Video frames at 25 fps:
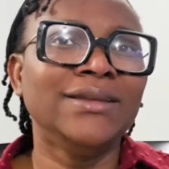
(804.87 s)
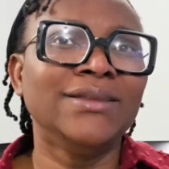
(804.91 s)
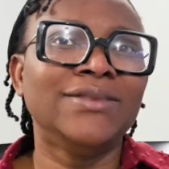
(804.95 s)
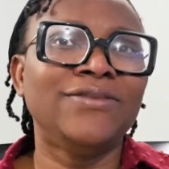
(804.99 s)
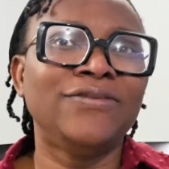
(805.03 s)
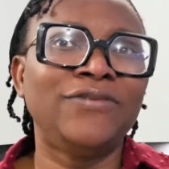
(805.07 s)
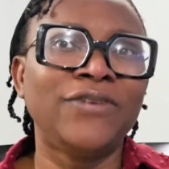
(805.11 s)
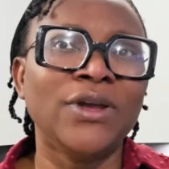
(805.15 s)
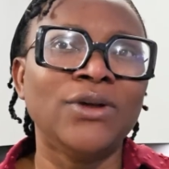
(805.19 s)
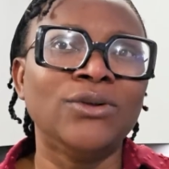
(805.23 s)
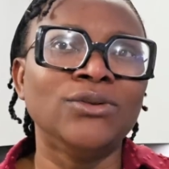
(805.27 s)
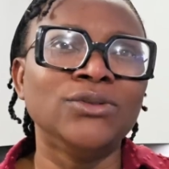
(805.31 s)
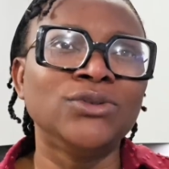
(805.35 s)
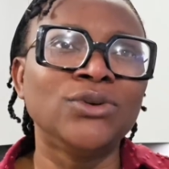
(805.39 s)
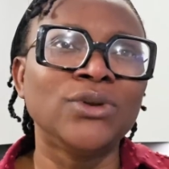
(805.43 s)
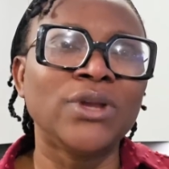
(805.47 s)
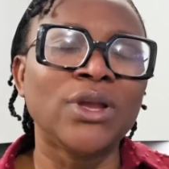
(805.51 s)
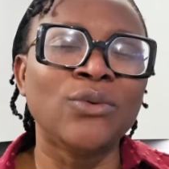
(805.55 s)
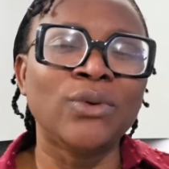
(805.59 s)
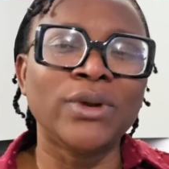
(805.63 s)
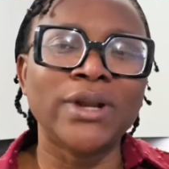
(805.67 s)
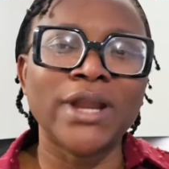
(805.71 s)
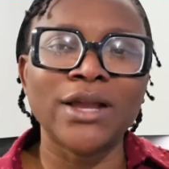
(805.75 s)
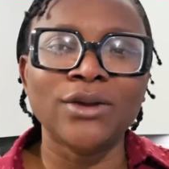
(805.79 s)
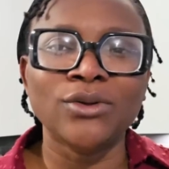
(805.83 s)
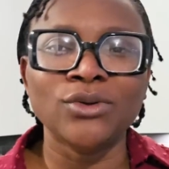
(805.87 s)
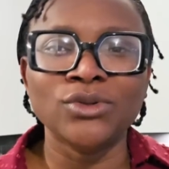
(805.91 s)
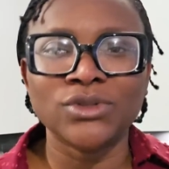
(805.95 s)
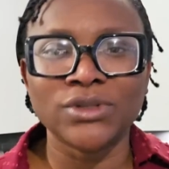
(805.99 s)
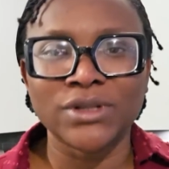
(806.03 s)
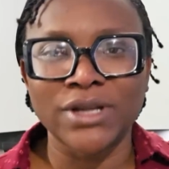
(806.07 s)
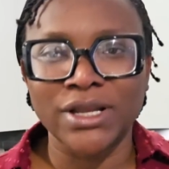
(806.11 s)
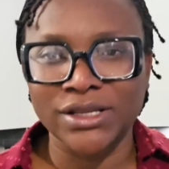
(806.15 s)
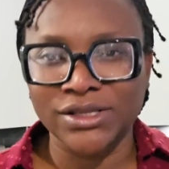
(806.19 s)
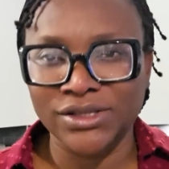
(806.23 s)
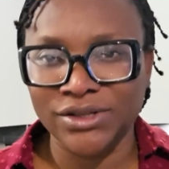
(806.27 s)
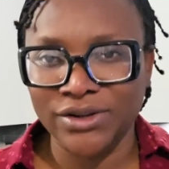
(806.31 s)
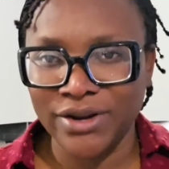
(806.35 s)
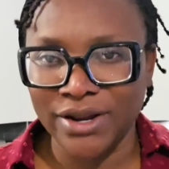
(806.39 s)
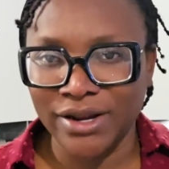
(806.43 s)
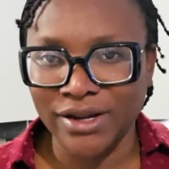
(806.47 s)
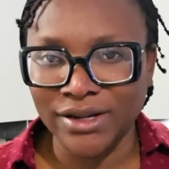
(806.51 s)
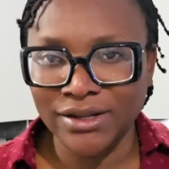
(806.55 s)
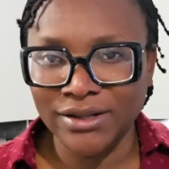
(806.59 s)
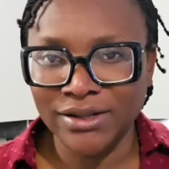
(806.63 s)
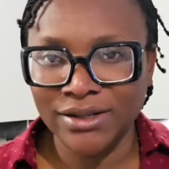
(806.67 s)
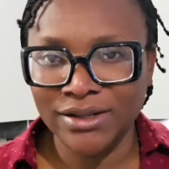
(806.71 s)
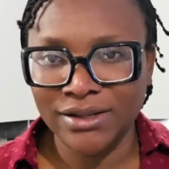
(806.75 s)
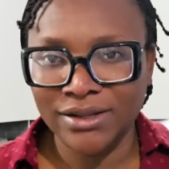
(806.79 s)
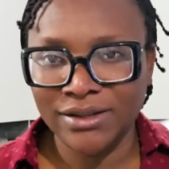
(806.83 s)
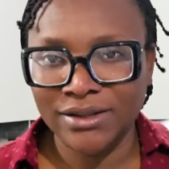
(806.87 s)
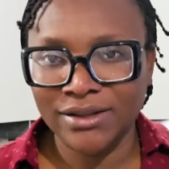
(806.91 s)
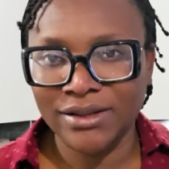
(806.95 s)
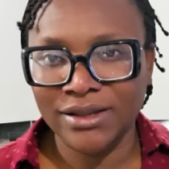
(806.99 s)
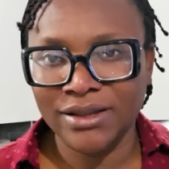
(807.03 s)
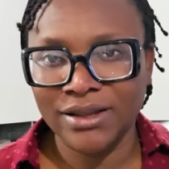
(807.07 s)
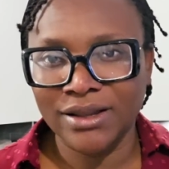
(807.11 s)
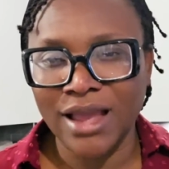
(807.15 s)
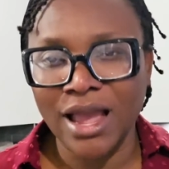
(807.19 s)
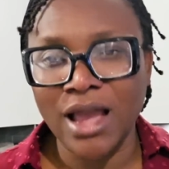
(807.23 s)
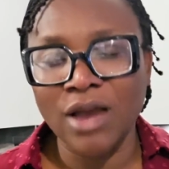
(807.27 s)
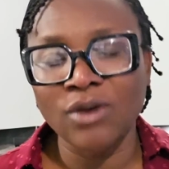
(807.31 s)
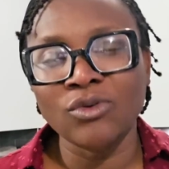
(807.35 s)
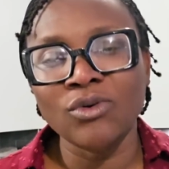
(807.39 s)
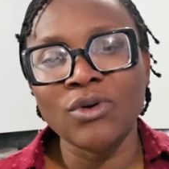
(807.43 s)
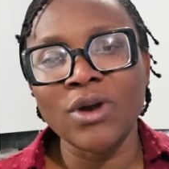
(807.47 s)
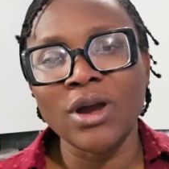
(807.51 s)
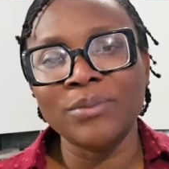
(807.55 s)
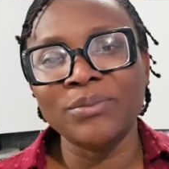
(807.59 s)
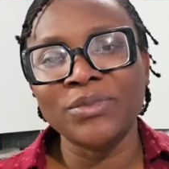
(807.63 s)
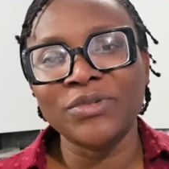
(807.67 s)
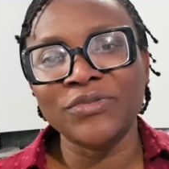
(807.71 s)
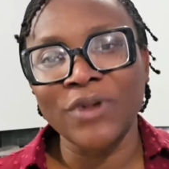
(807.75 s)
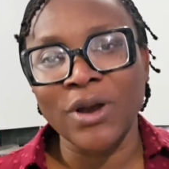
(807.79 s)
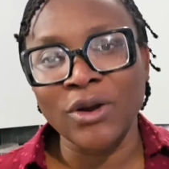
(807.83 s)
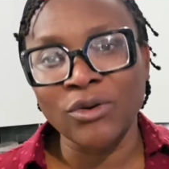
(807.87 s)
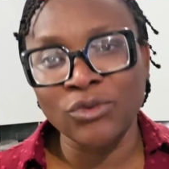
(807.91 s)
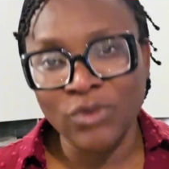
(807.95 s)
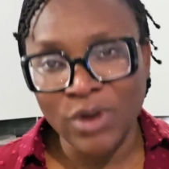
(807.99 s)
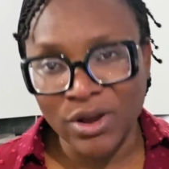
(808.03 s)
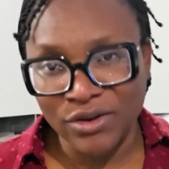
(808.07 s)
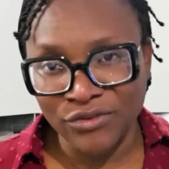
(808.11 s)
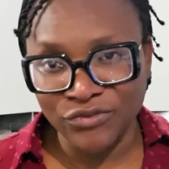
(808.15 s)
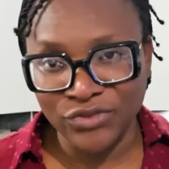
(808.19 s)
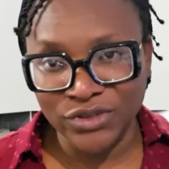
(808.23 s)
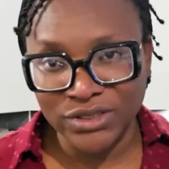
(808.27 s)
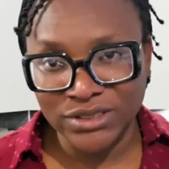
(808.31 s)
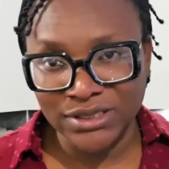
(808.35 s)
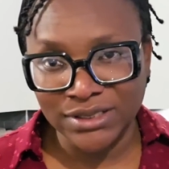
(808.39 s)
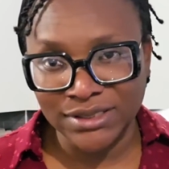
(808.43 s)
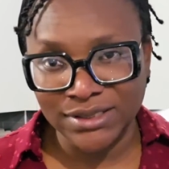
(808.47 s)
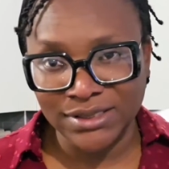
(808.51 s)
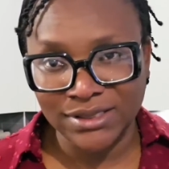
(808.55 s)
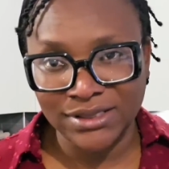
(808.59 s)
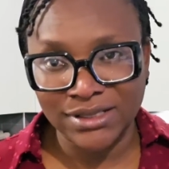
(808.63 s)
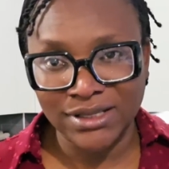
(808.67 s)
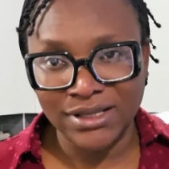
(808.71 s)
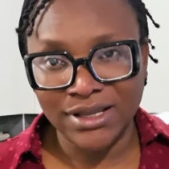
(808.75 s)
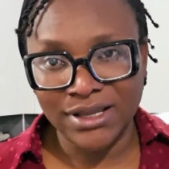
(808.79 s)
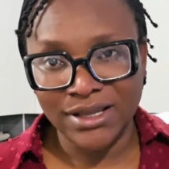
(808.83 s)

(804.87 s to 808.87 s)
felt, okay, when I go to Nigeria, I'll go and visit.